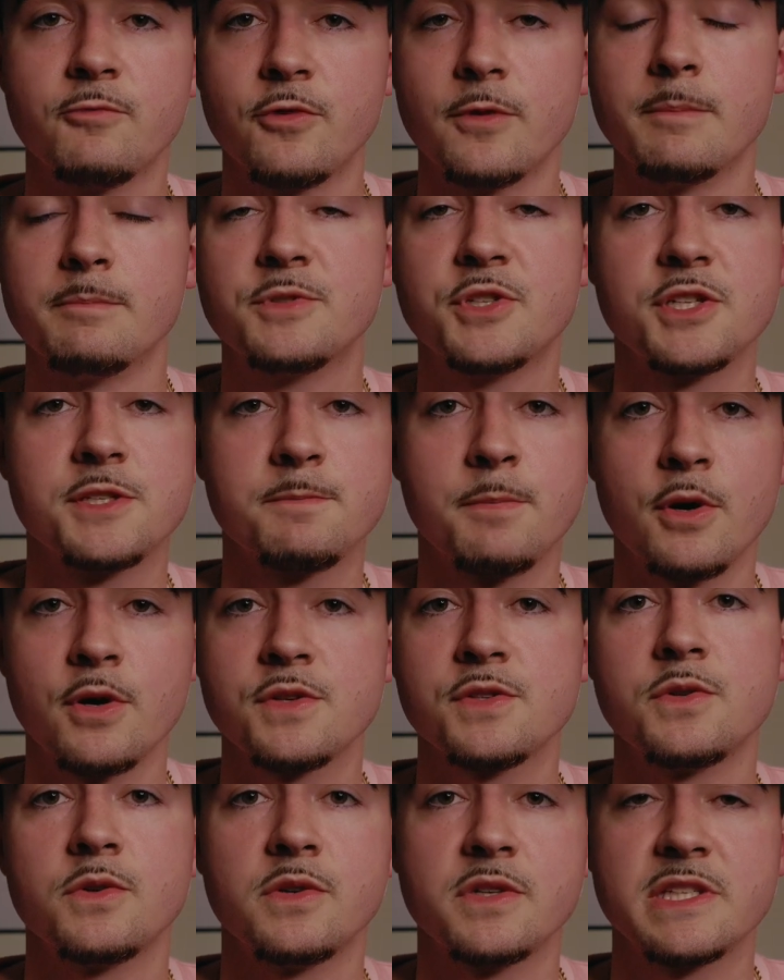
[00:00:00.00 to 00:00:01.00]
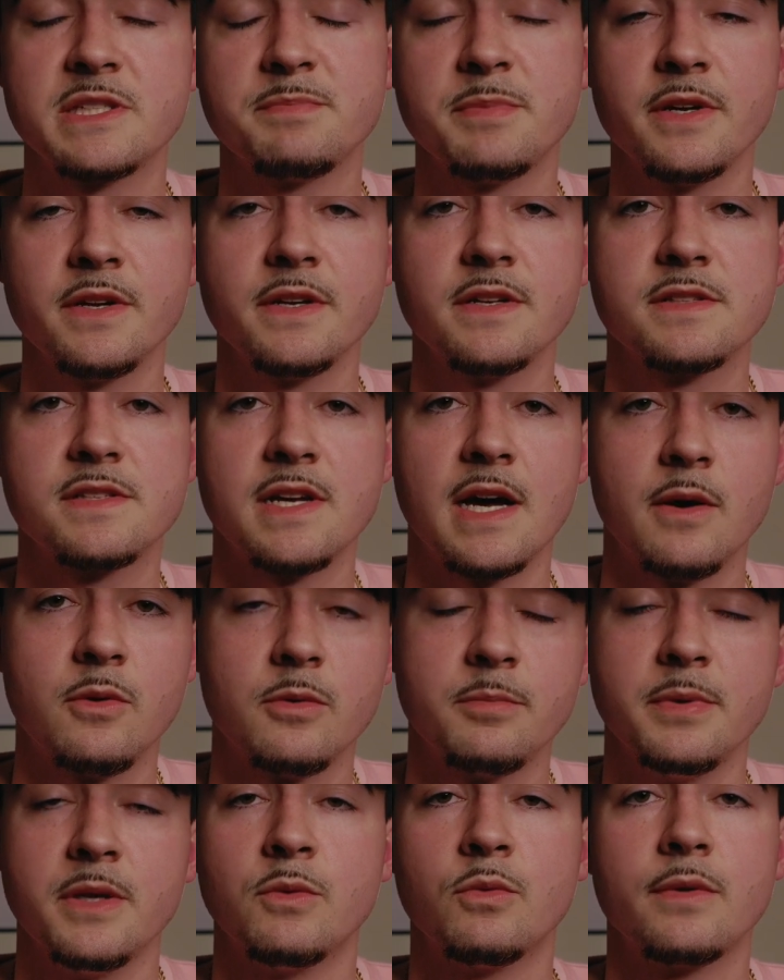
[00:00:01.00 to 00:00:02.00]
from just personal experience, I
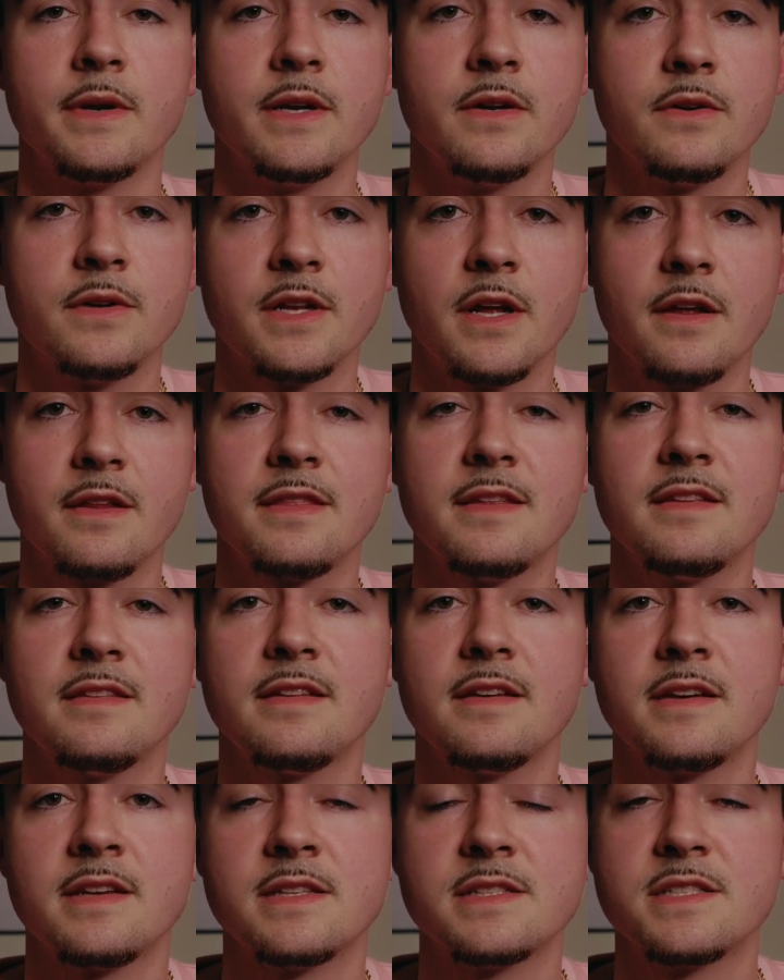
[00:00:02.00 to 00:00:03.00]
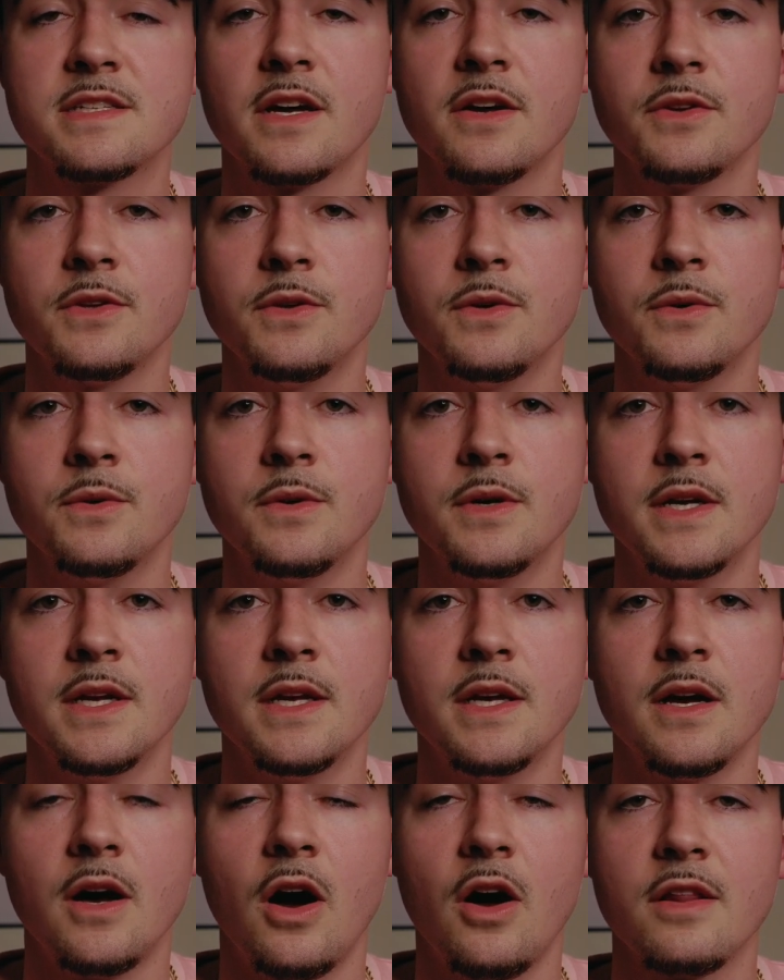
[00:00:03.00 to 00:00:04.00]
will be real and authentic and tell you
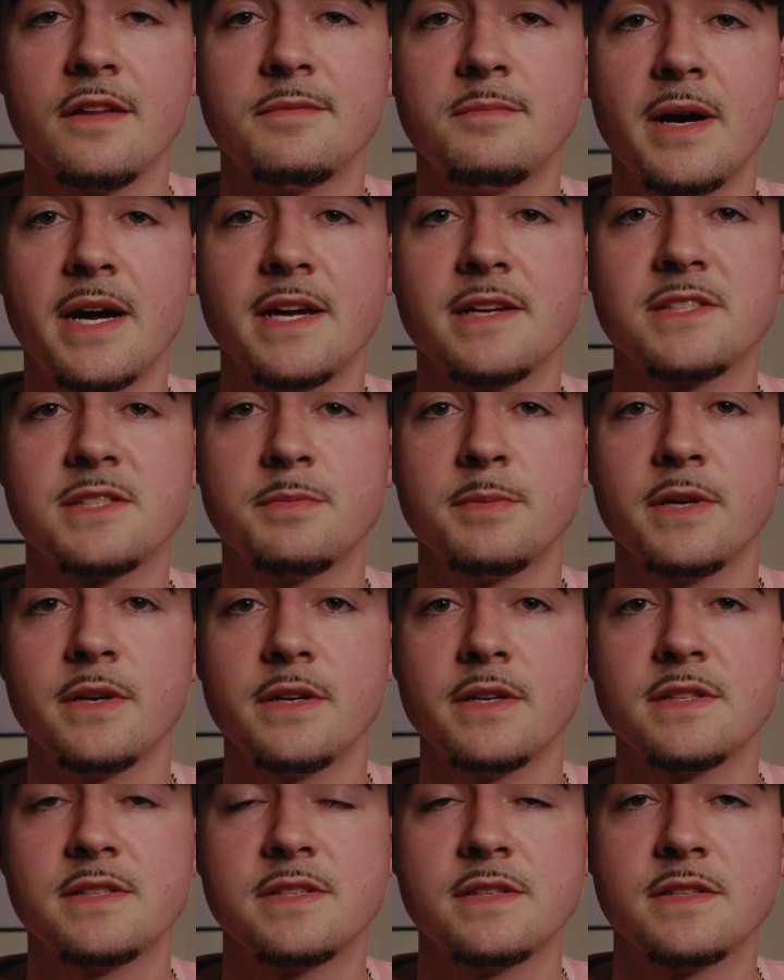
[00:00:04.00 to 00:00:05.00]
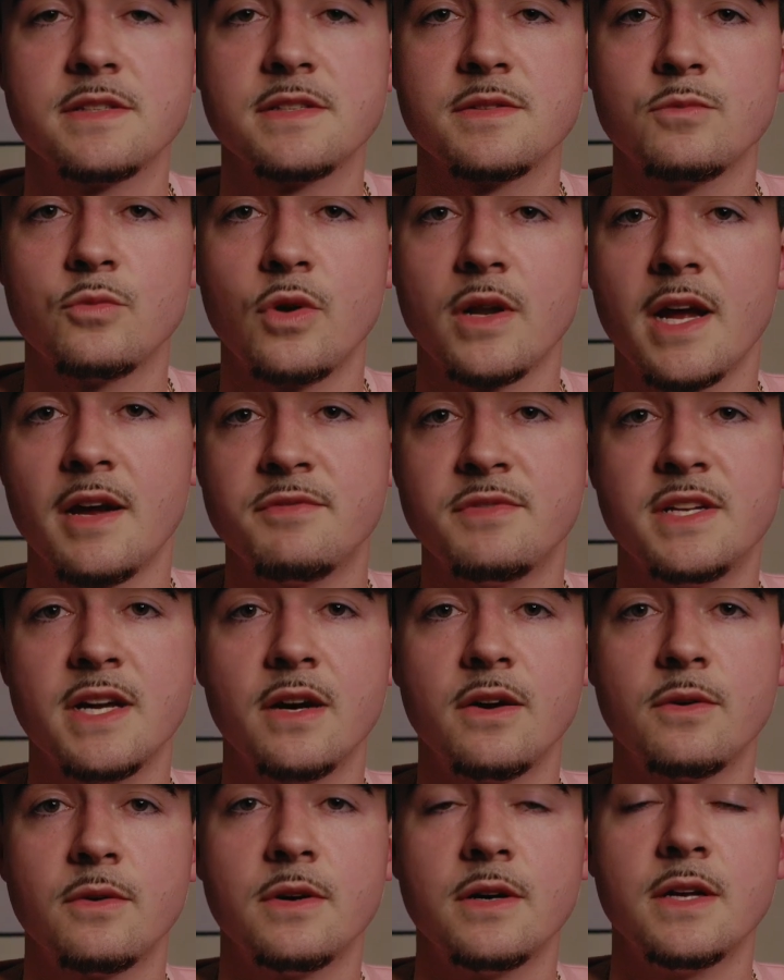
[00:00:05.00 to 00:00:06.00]
all of my experiences and what I've
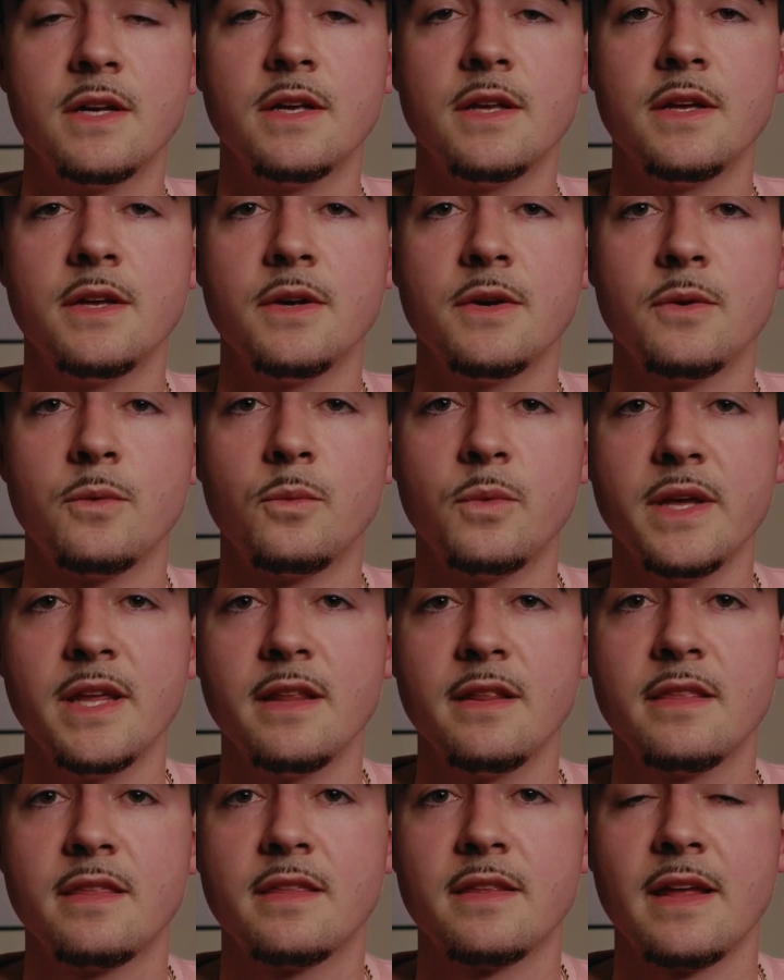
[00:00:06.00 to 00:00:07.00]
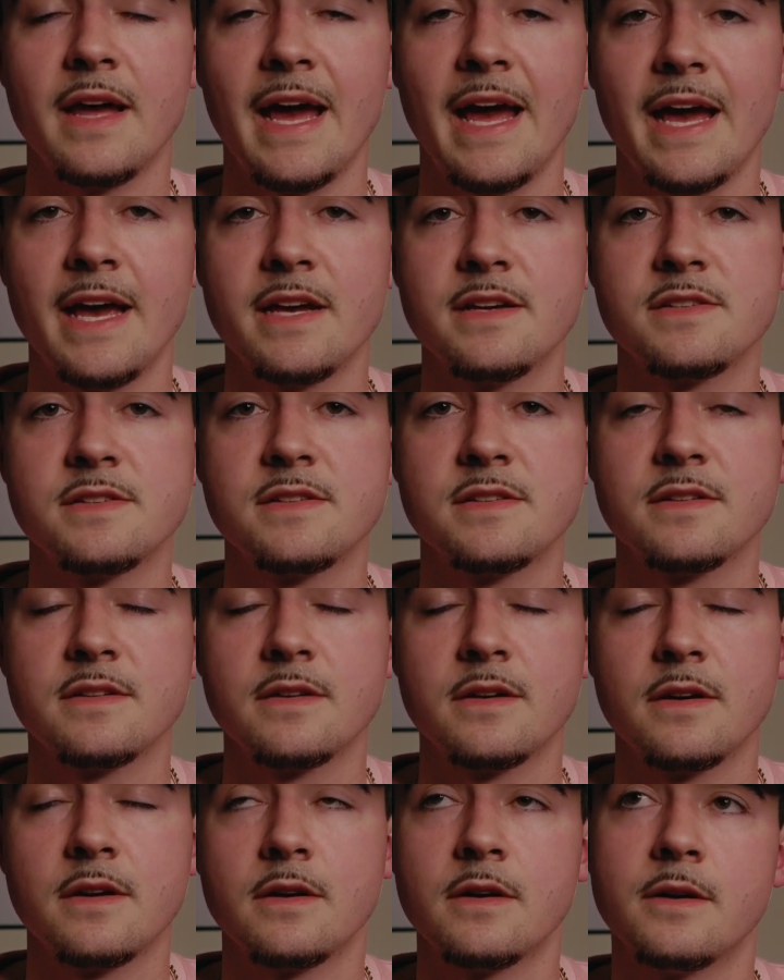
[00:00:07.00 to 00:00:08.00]
dealt with
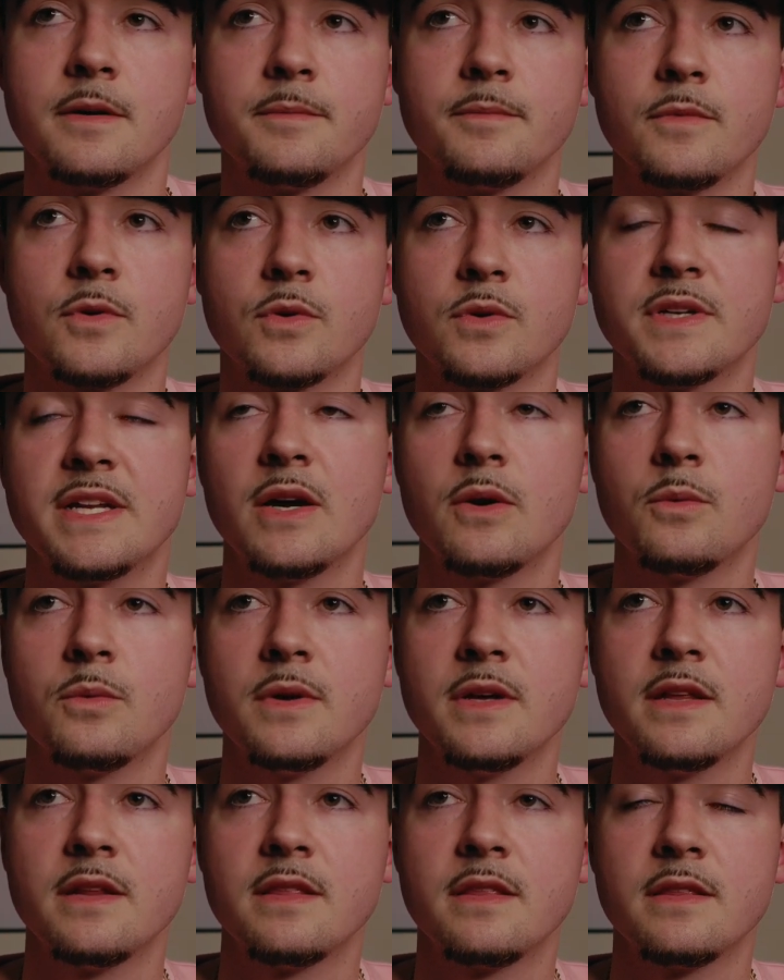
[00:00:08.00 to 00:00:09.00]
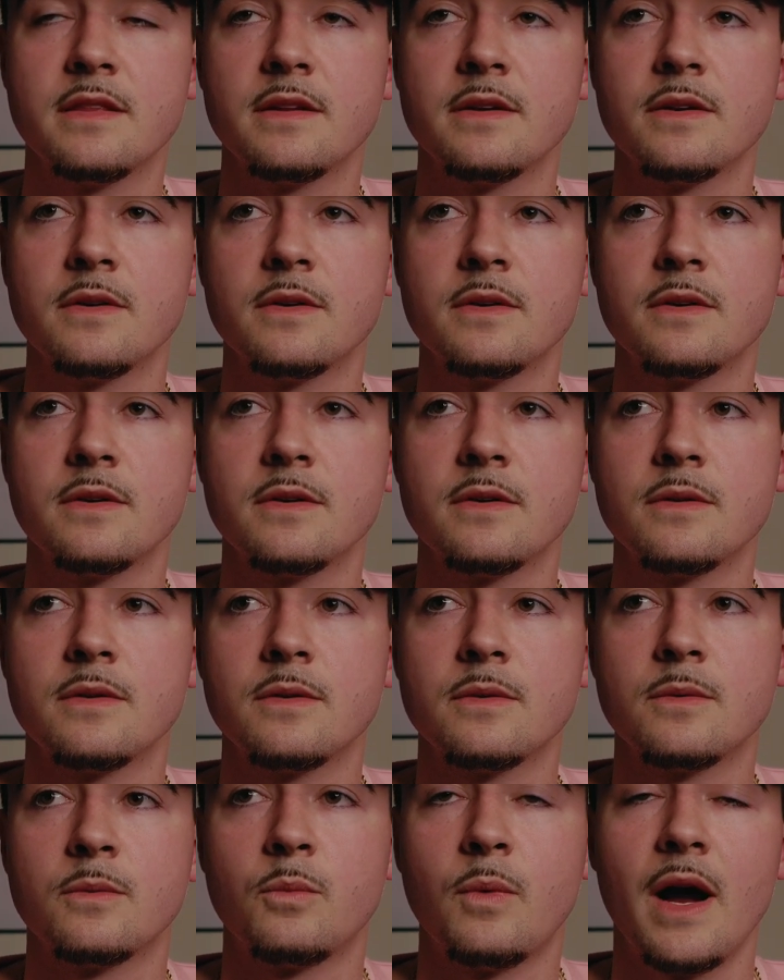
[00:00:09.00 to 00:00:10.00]
or dealt with
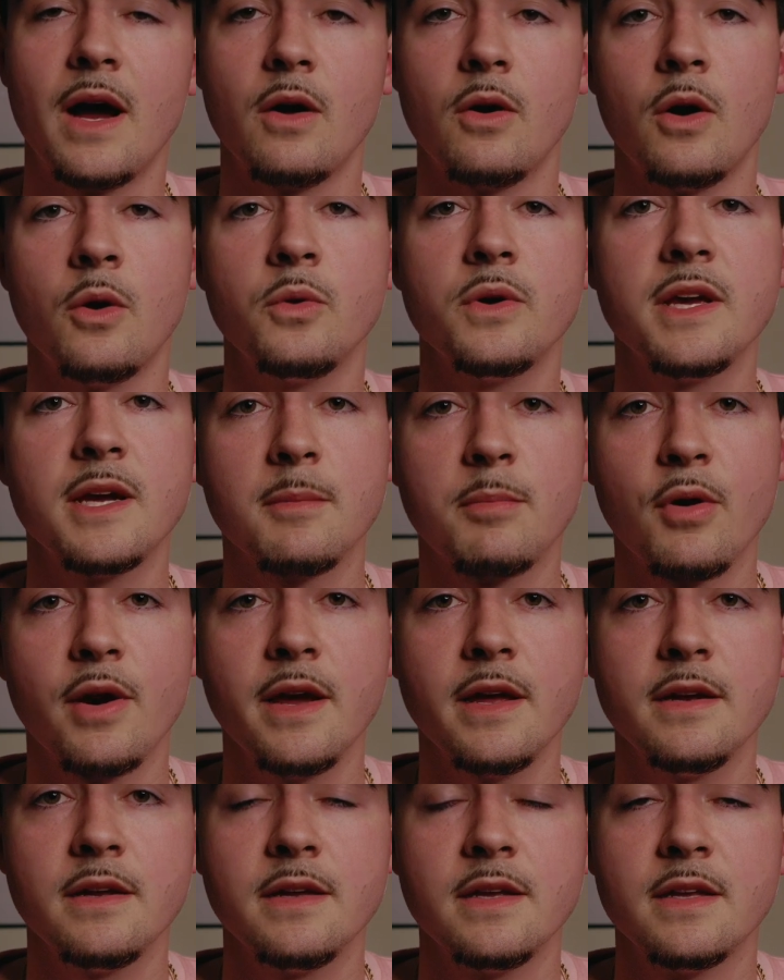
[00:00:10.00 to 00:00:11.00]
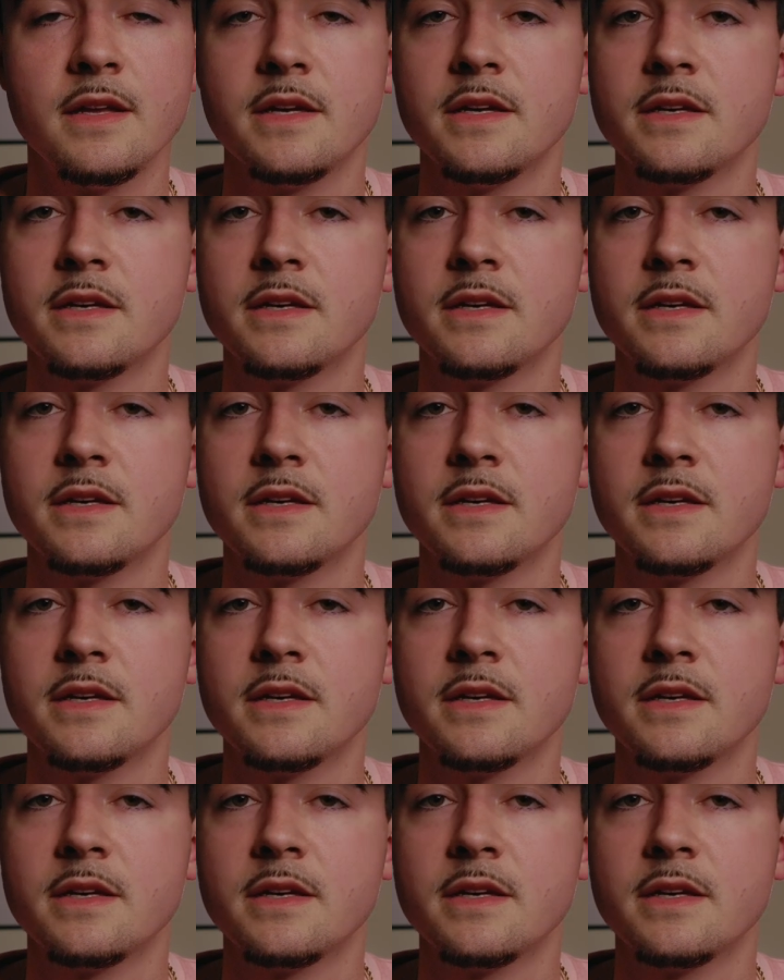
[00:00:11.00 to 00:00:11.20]
while owning a brand.